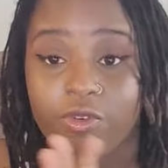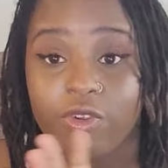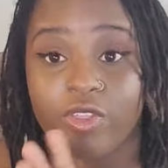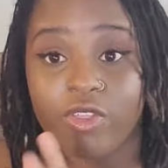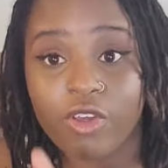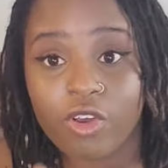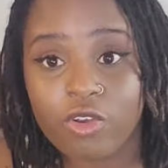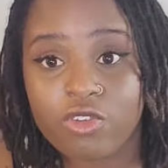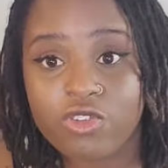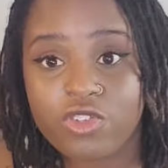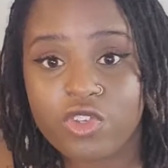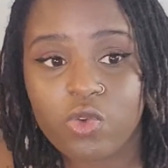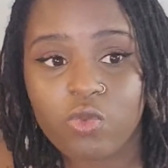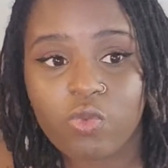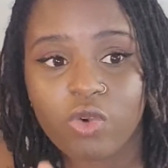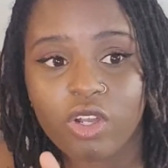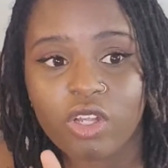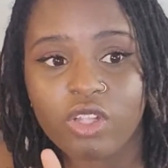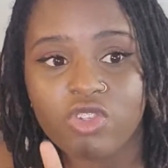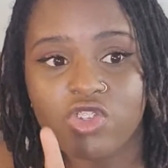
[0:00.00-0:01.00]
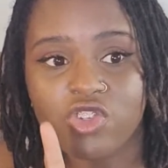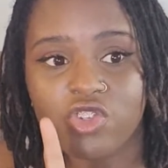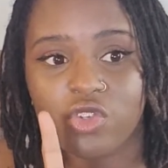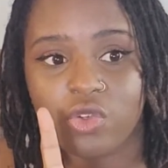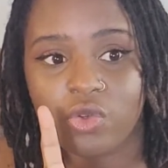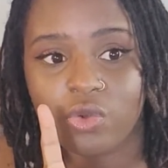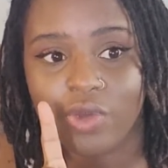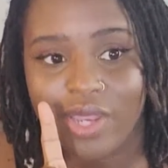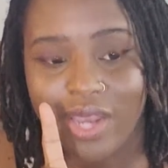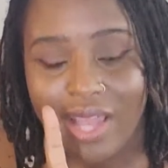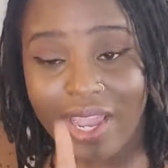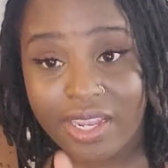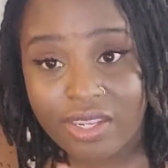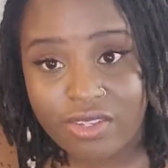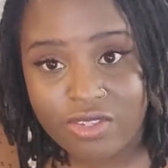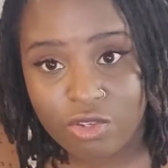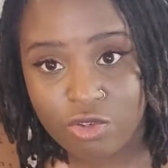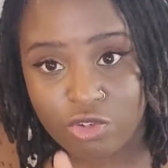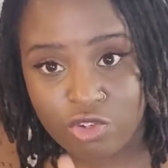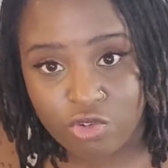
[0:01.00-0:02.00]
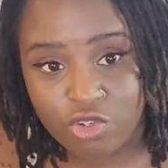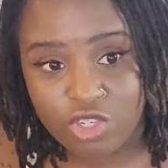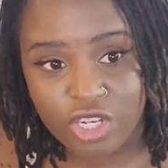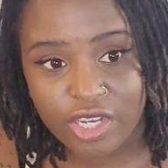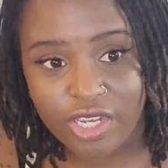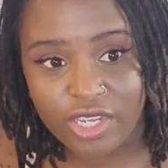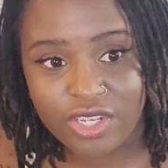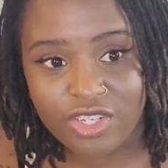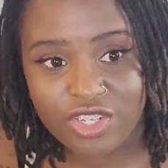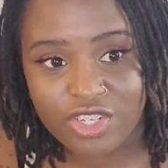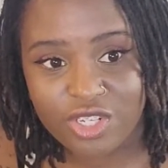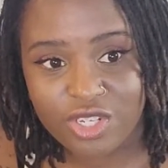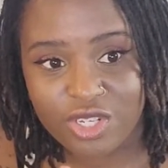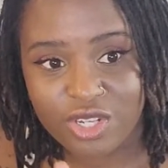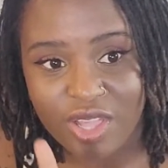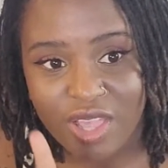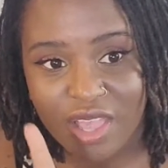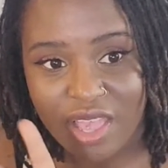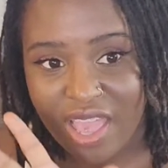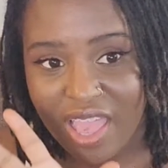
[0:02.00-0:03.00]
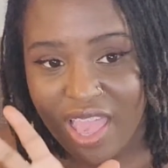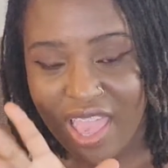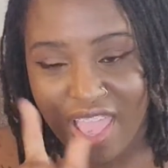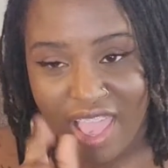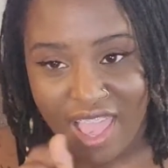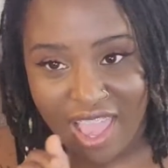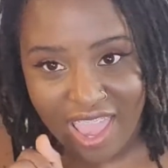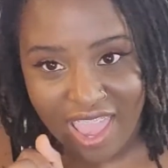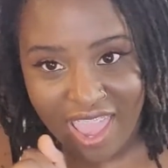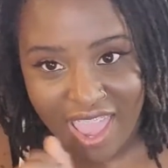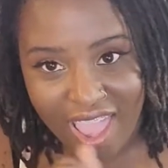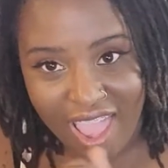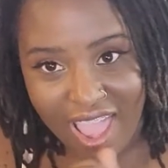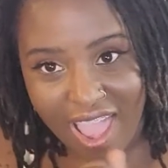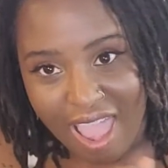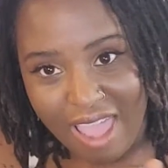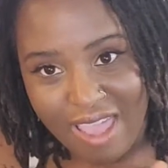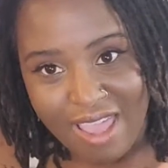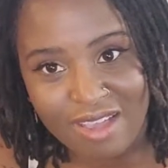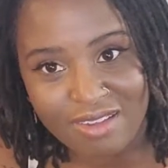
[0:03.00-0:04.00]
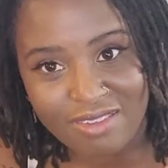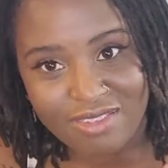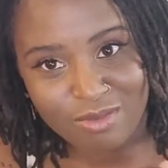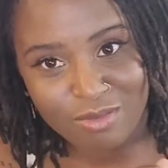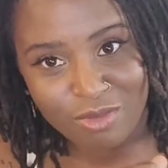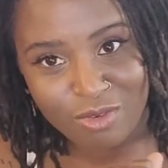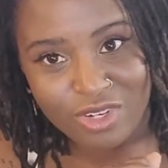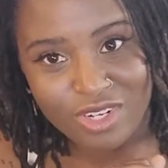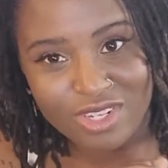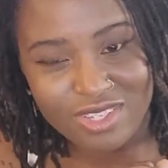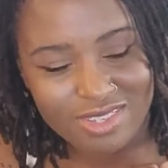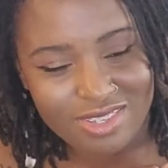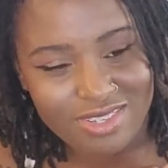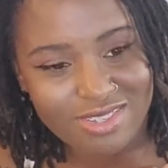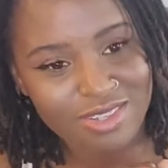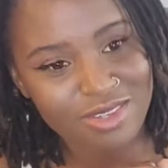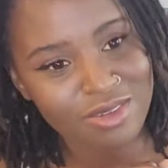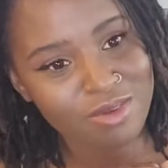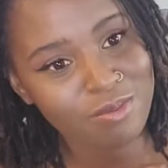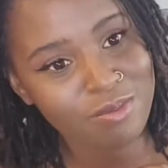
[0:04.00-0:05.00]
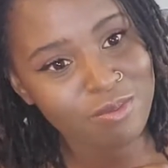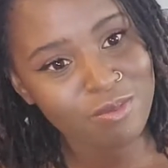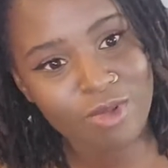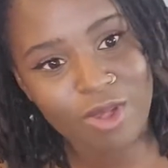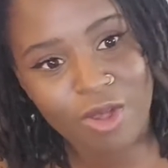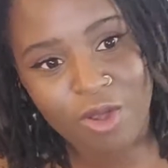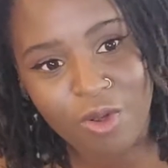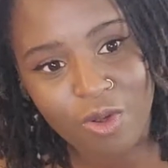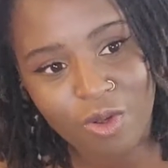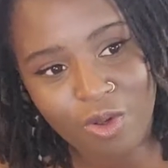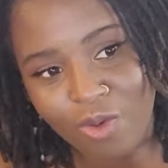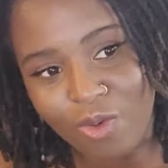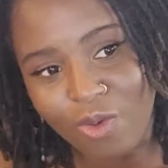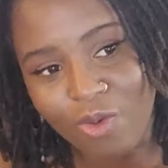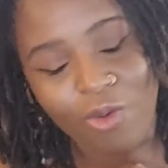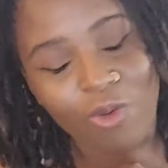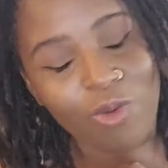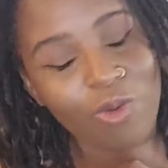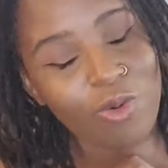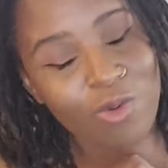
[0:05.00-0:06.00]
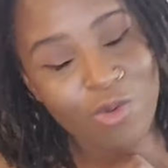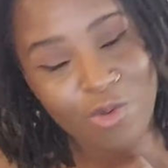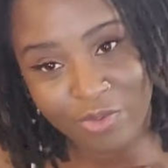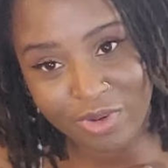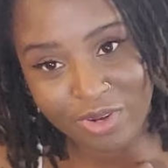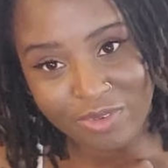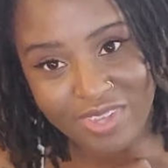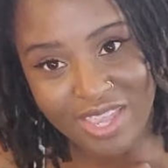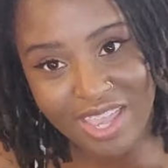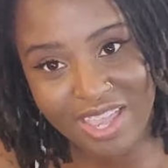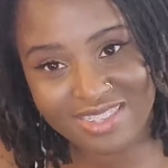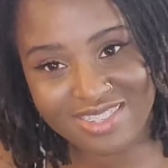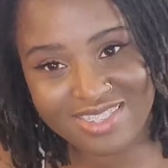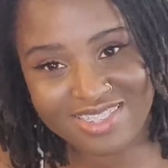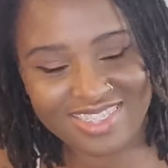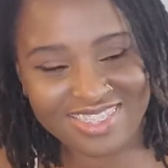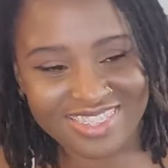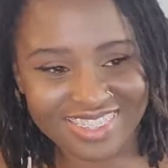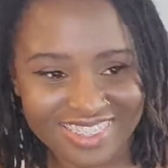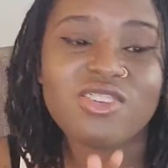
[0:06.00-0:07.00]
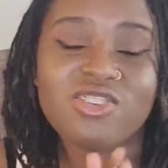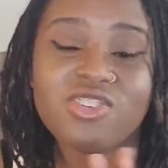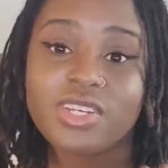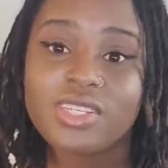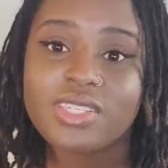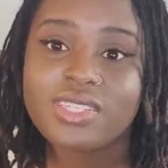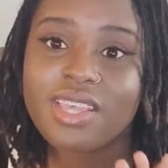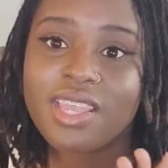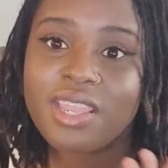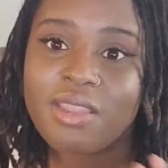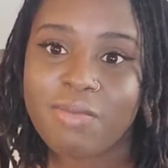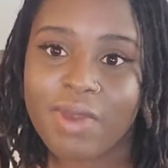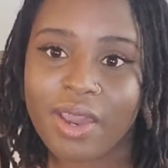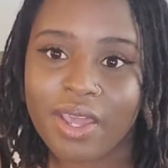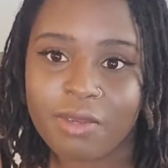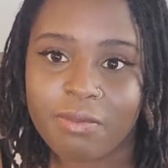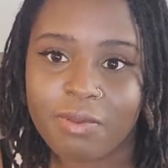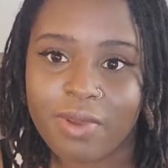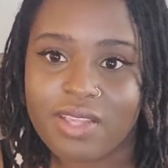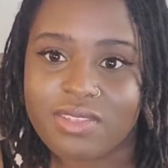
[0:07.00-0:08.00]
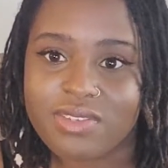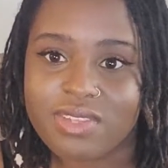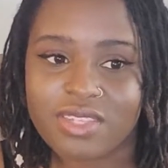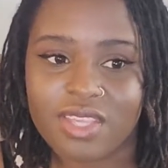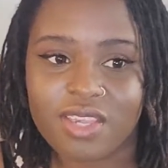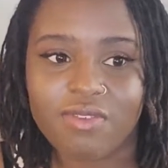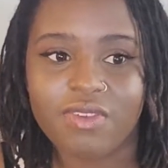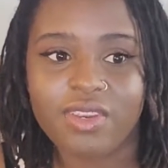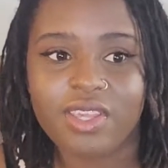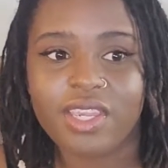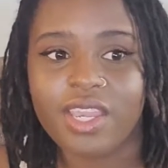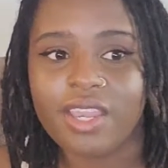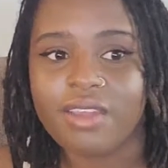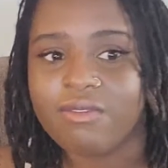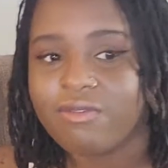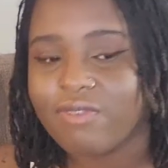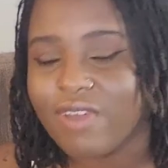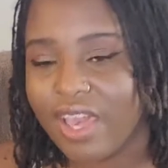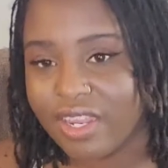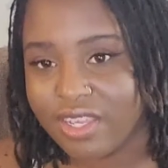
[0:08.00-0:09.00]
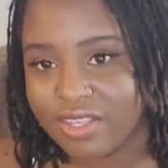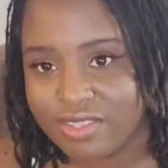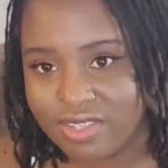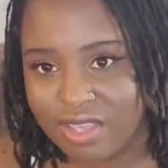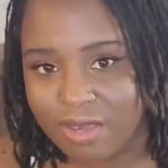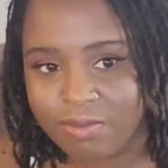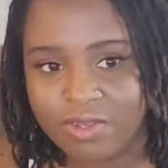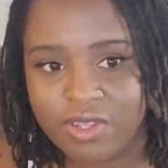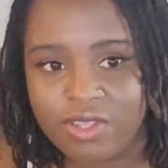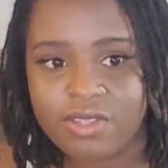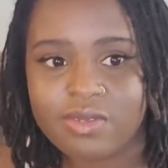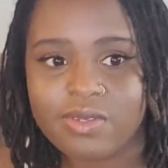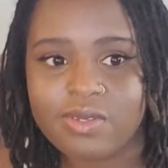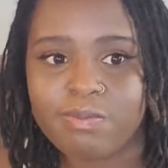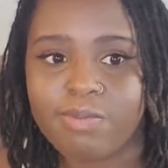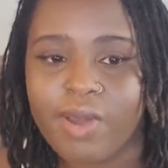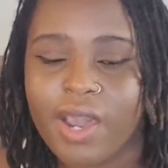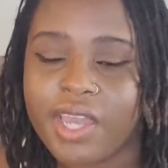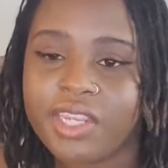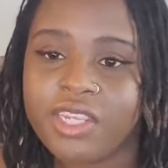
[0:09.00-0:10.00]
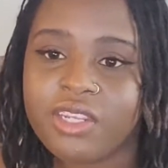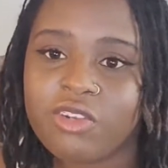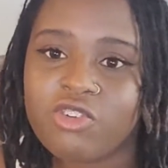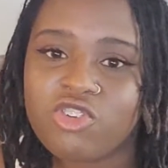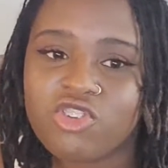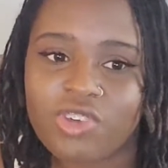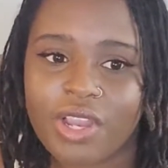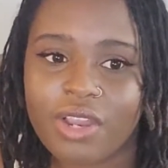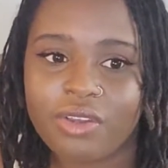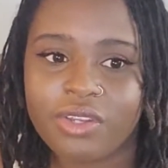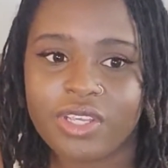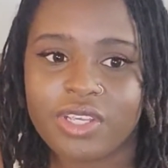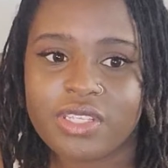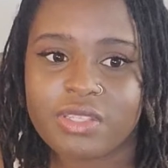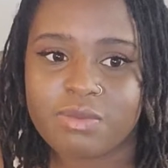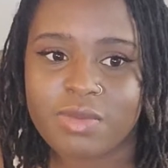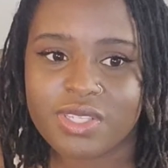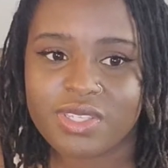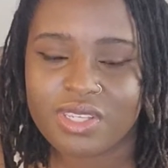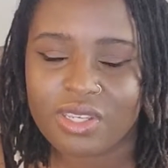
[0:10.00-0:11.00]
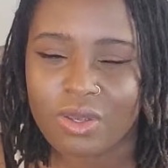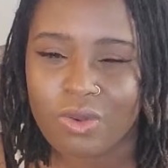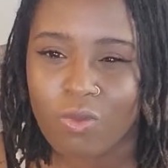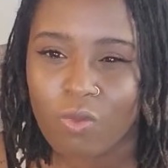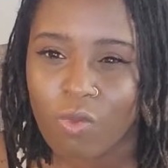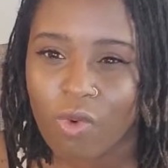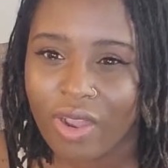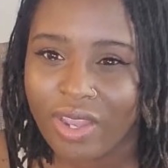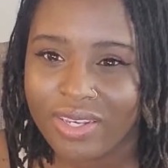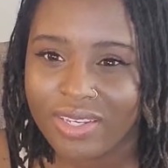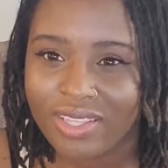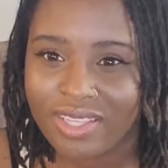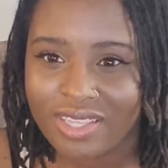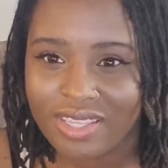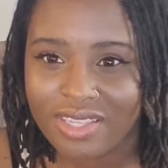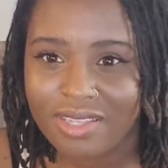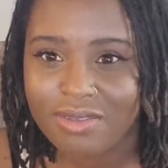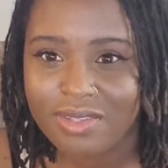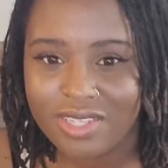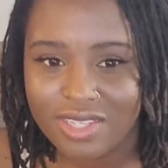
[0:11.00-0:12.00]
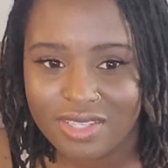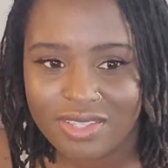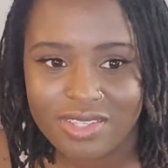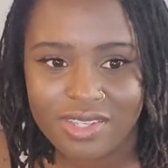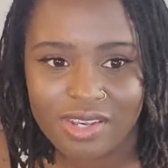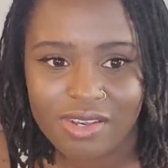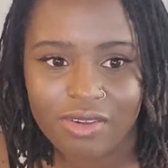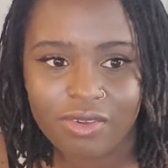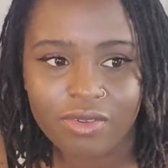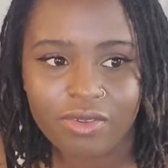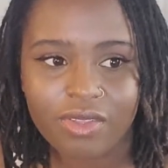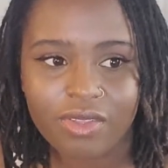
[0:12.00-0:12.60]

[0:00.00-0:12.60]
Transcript: for those who want to enact social change, I have some criticism. Who would have guessed? Just like body positivity and fat acceptance, body neutrality is missing one key detail.